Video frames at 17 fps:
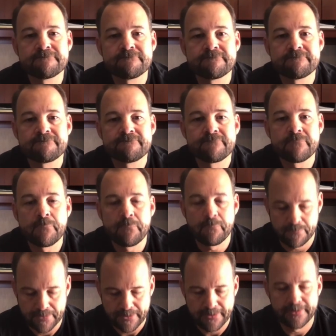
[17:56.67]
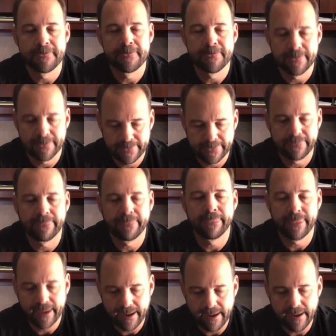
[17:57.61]
certainly for my sector,
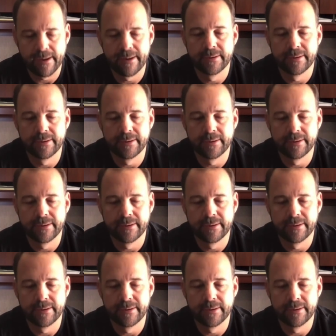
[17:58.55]
Viva would